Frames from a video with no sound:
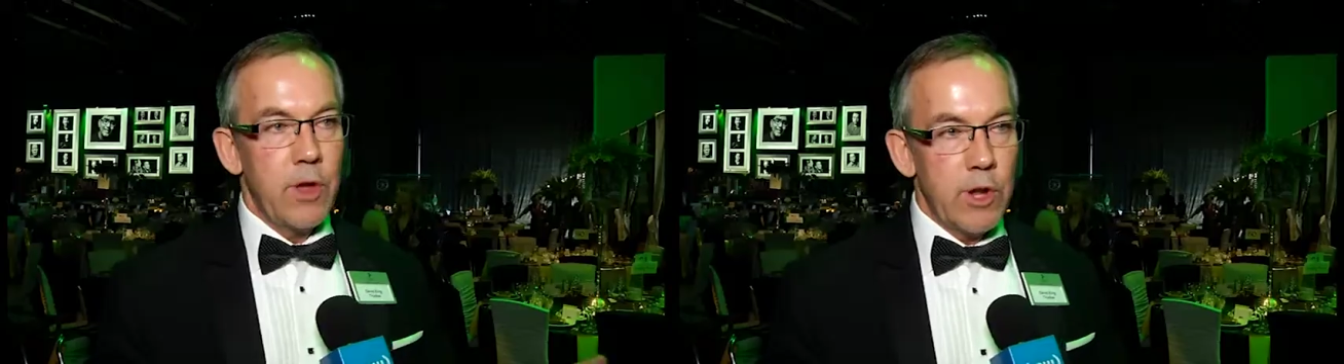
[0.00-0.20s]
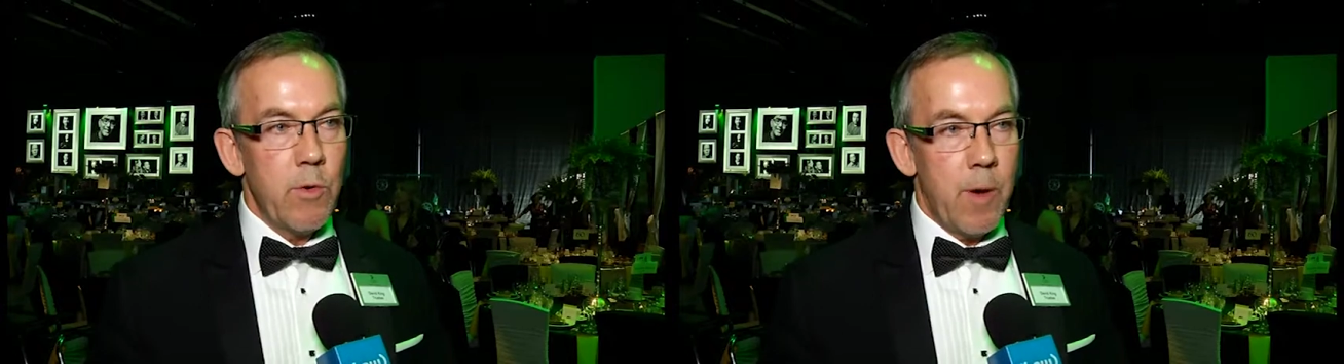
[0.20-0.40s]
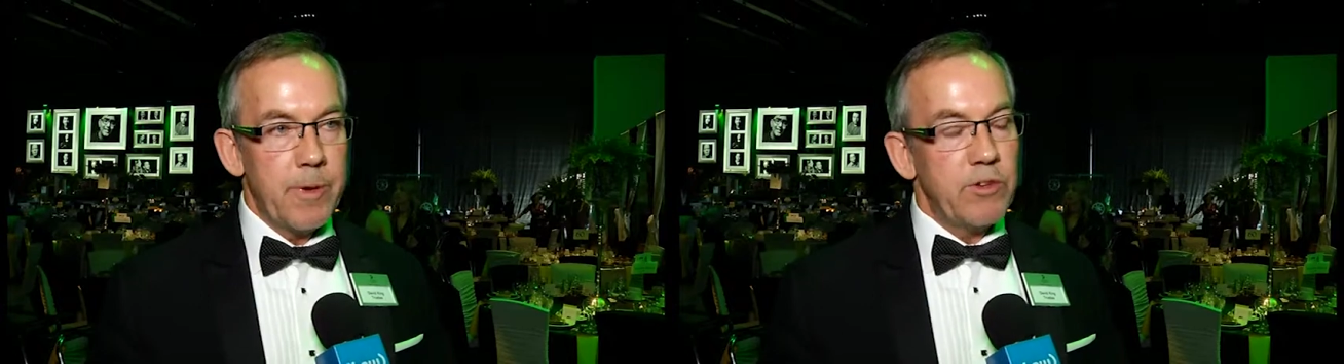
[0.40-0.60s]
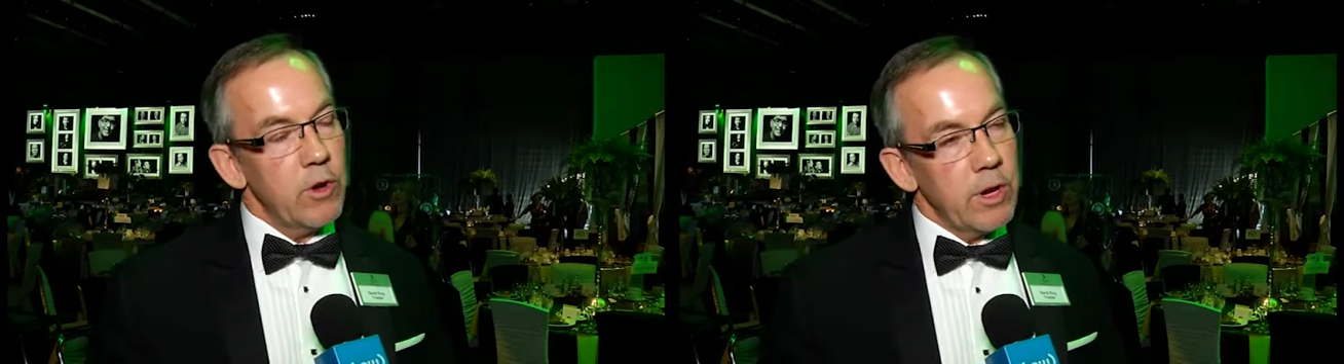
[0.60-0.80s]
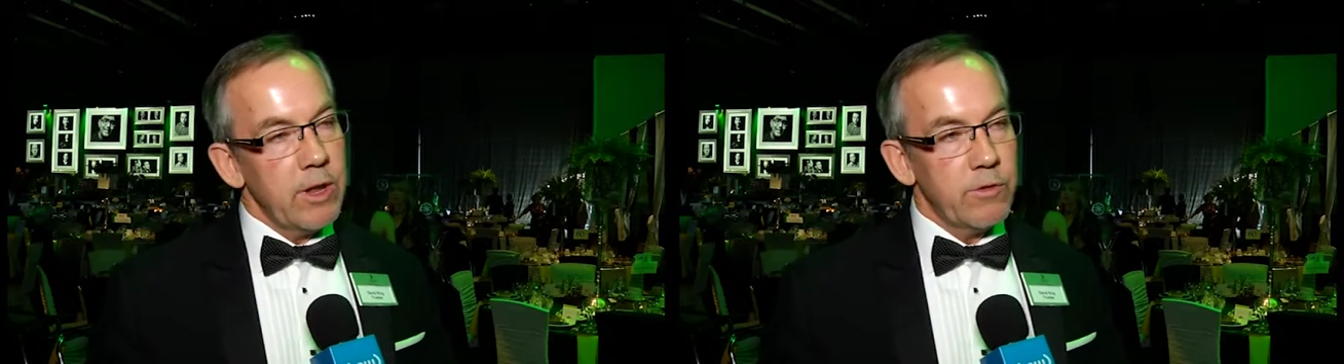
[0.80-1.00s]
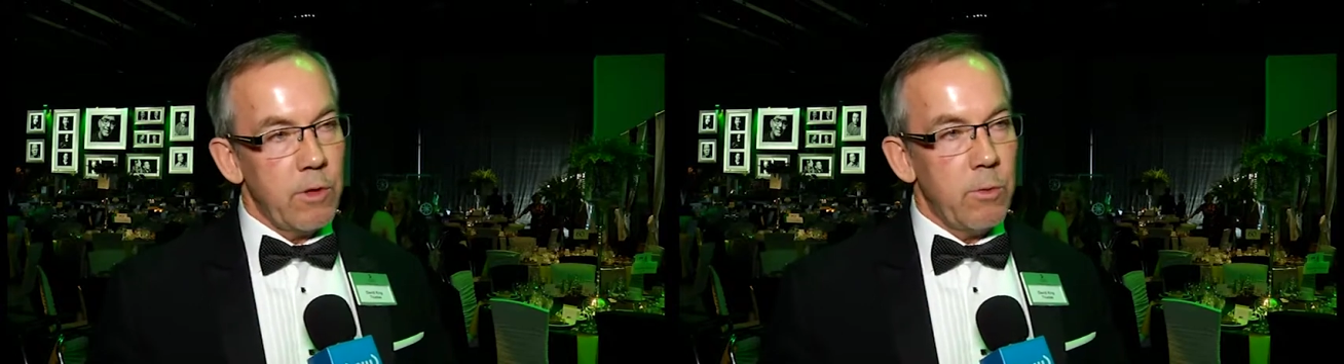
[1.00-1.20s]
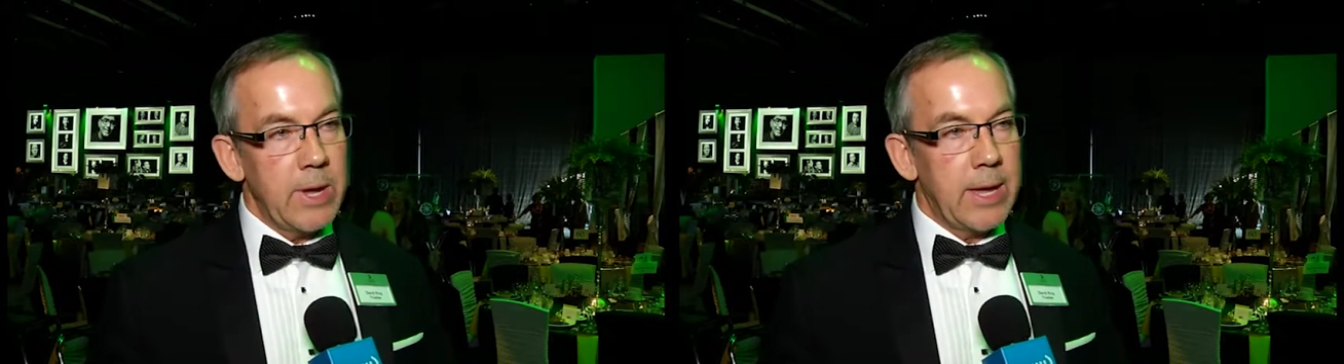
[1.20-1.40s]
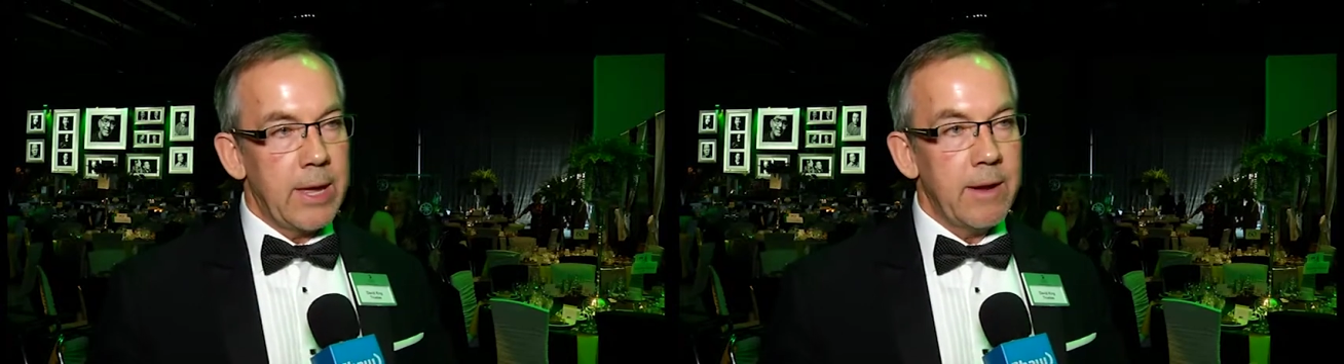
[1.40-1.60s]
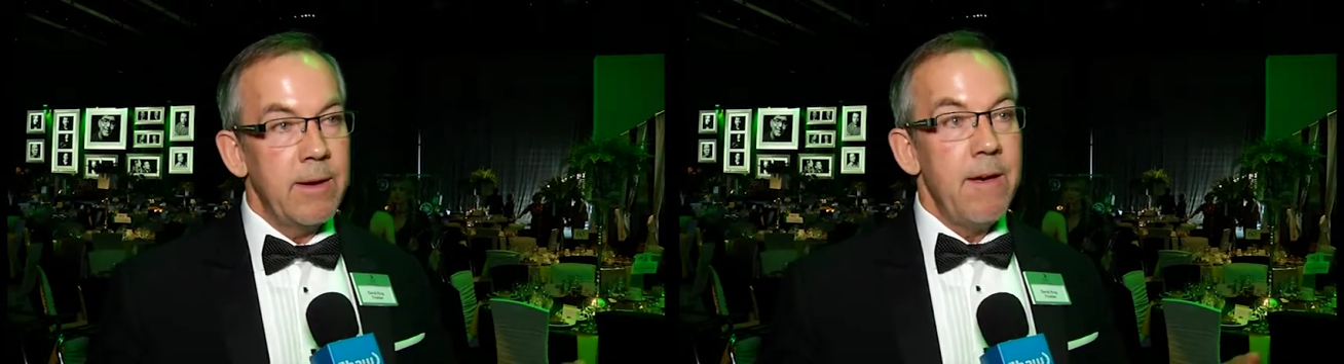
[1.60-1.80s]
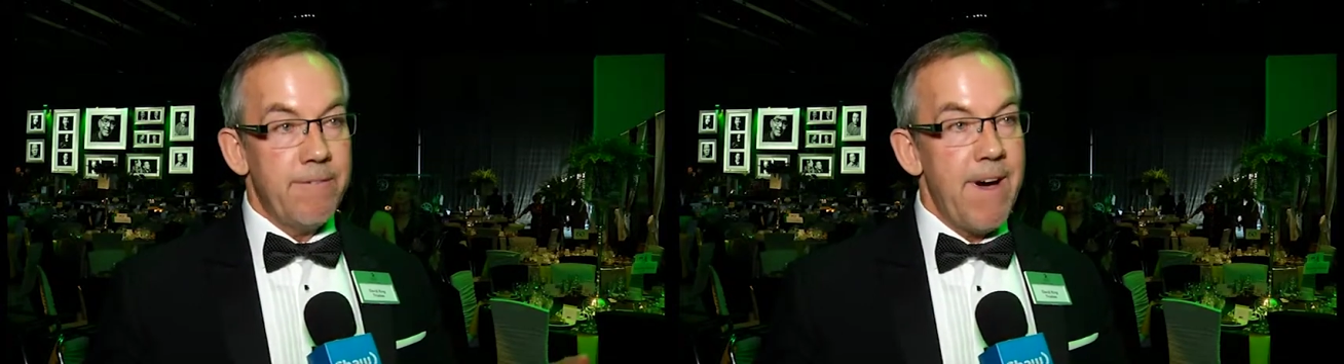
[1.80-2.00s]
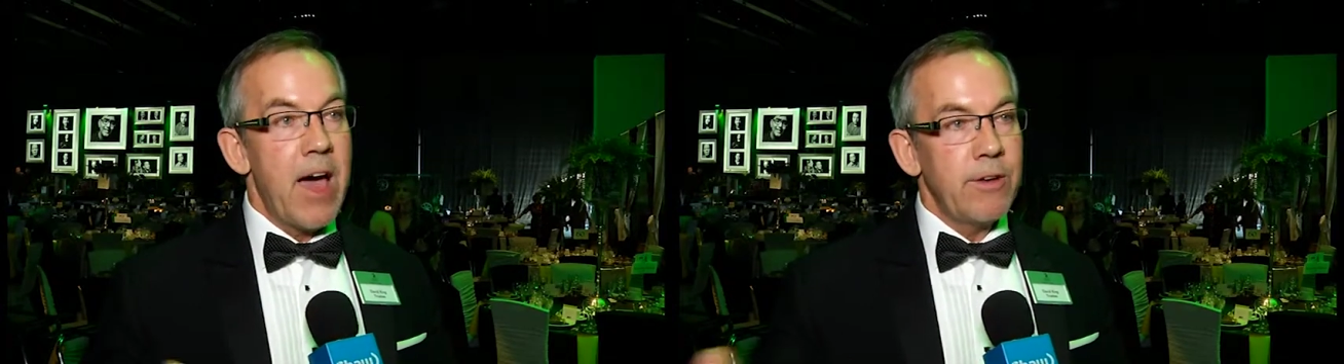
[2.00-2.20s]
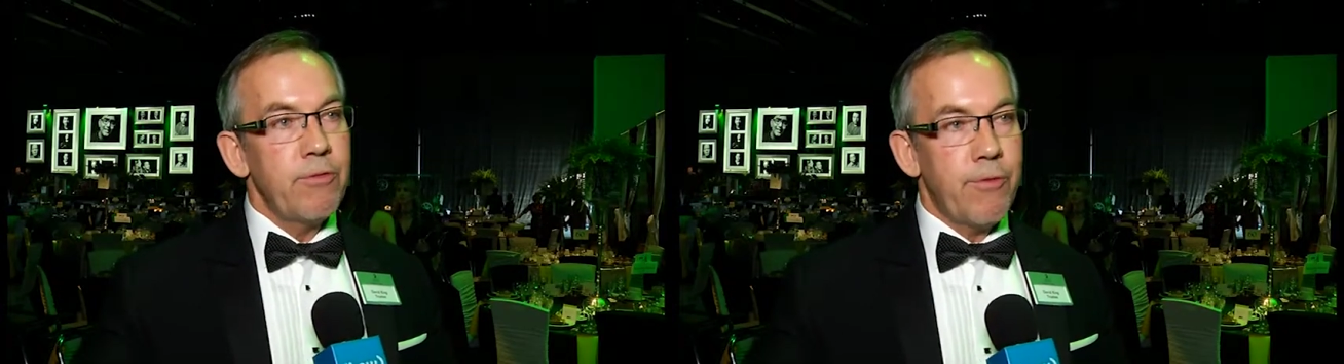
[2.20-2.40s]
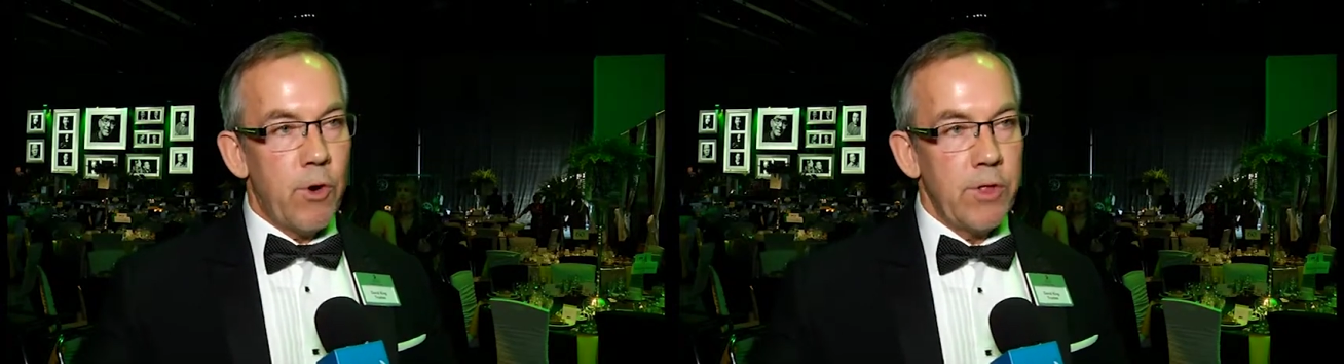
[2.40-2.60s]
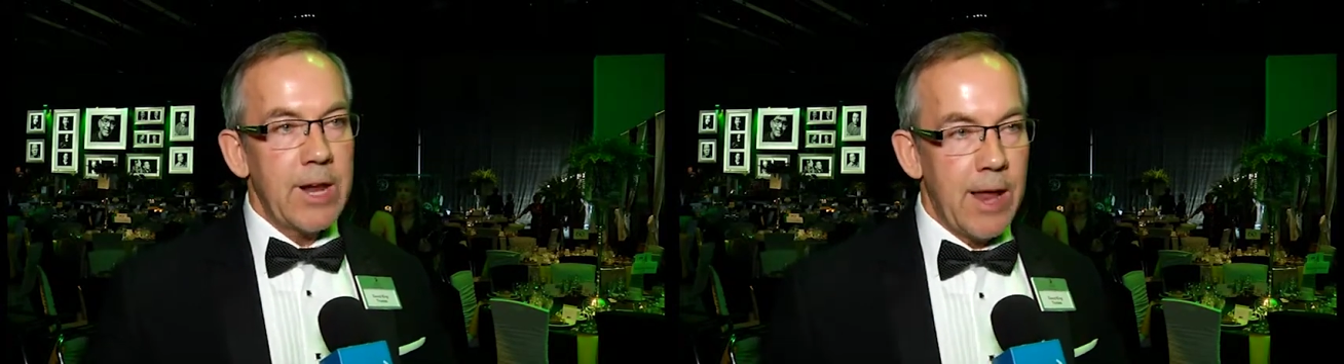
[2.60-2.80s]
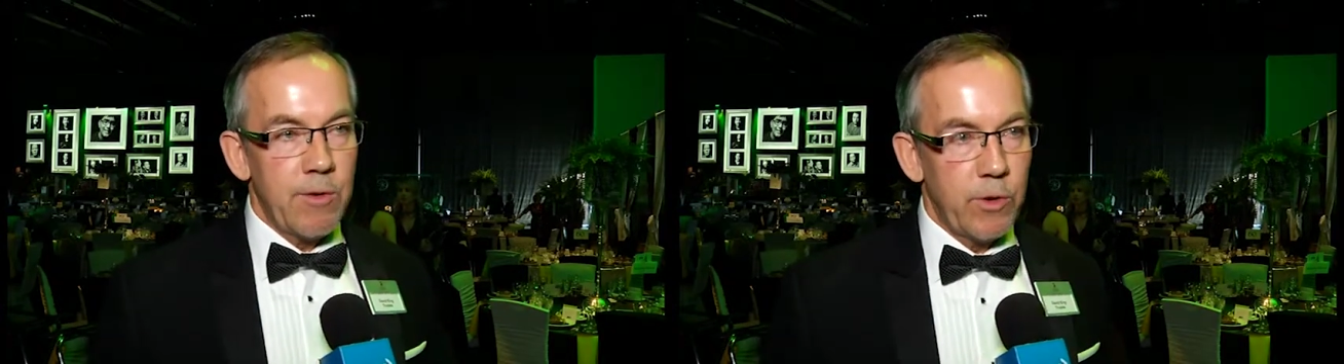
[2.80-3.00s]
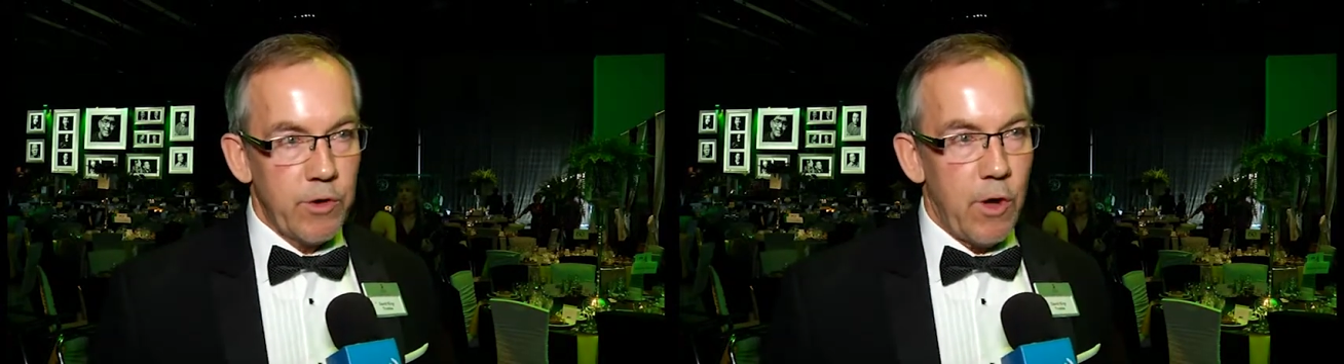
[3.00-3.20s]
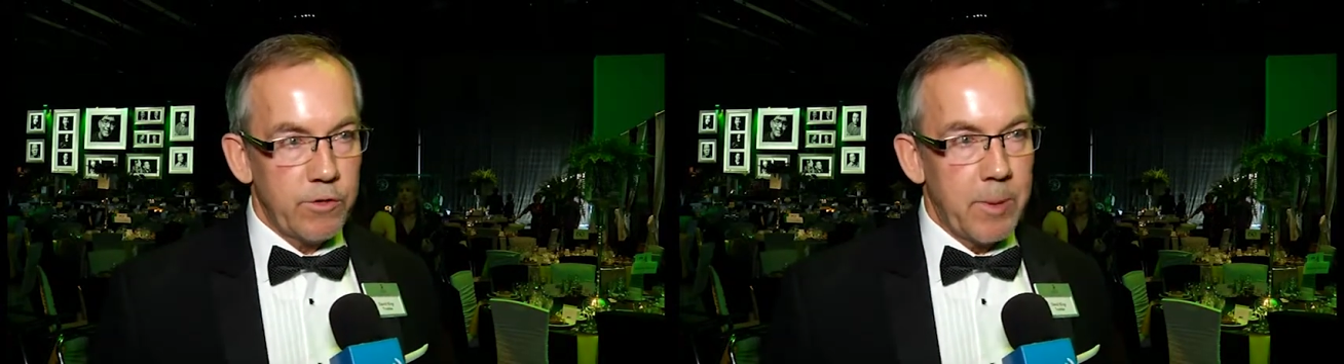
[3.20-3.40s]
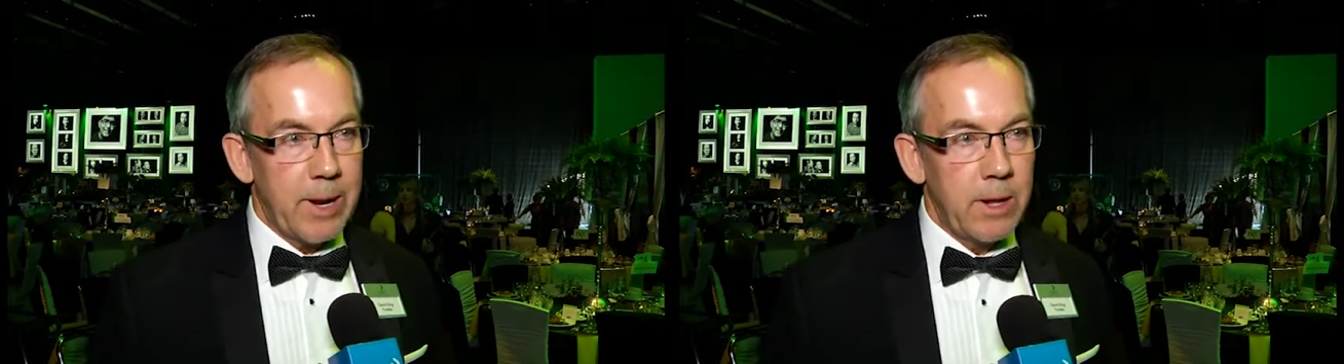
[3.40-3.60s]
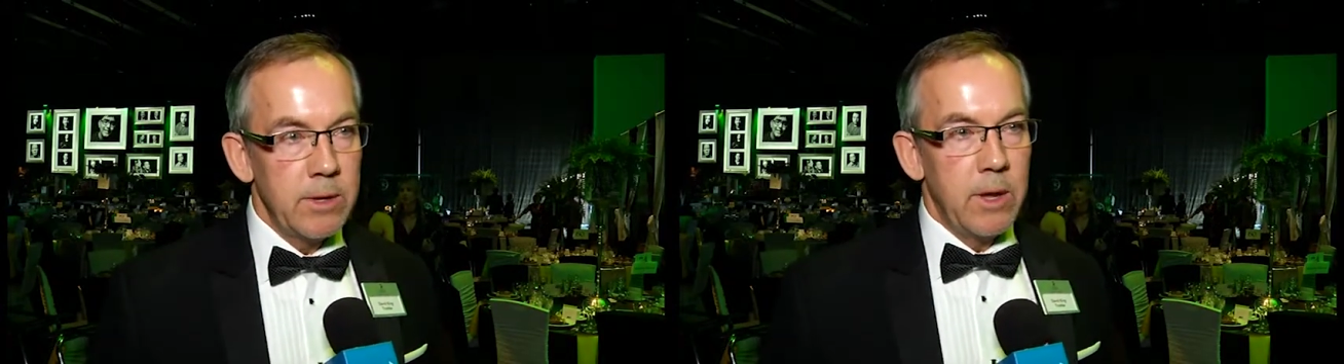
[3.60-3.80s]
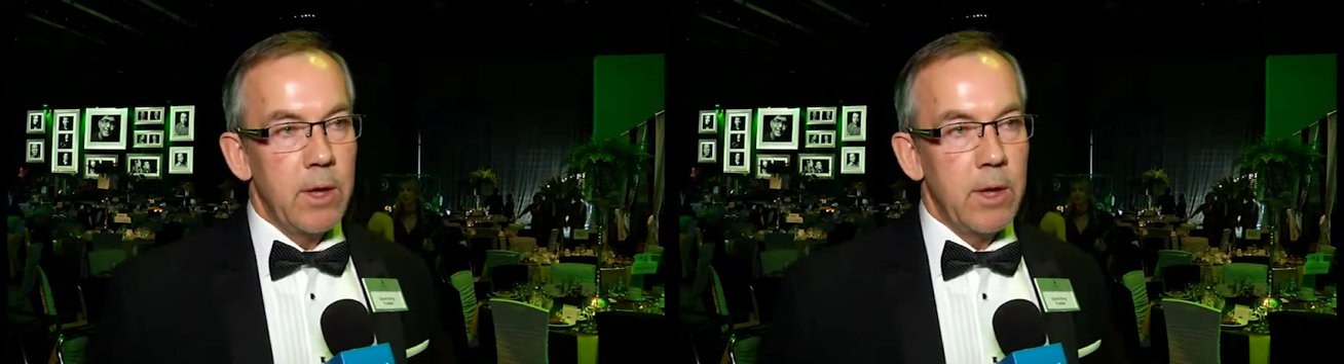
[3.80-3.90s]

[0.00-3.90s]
new opportunities that we can fund for the Glenrose Hospital